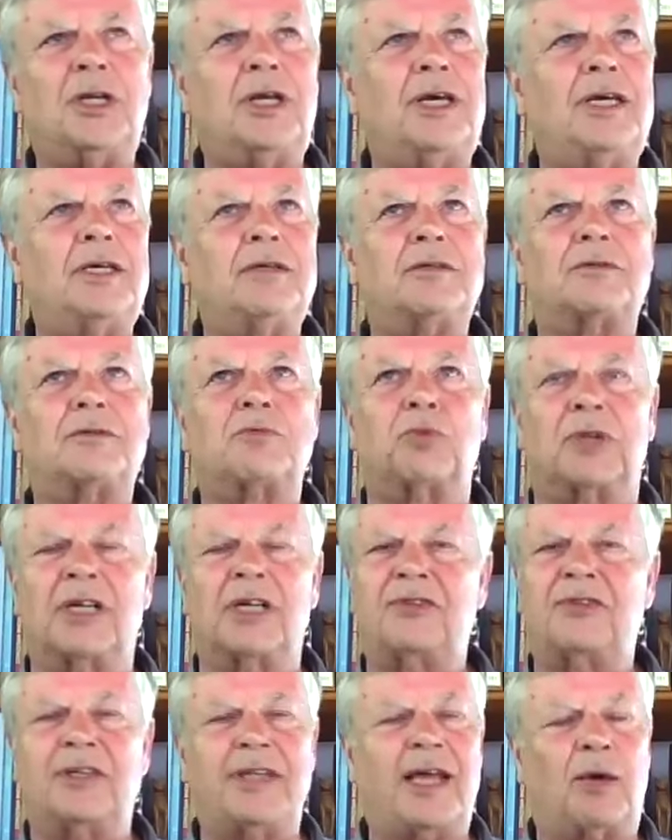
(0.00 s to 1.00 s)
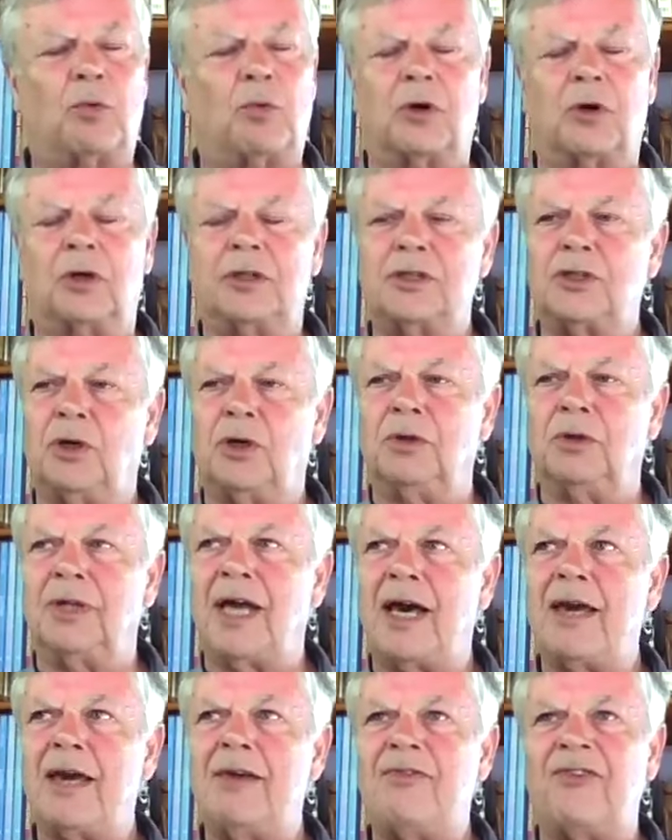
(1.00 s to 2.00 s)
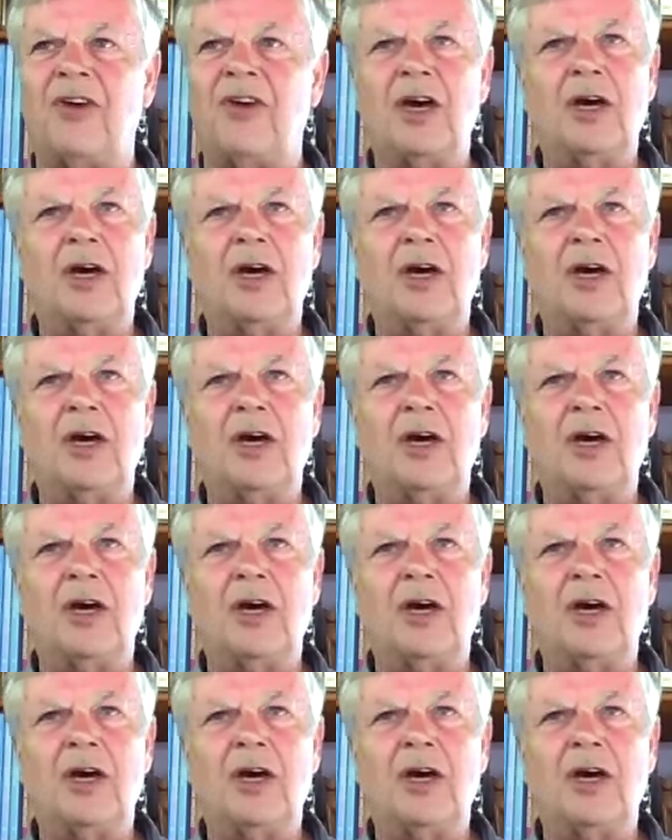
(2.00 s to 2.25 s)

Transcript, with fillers: He's lived in that world his whole life.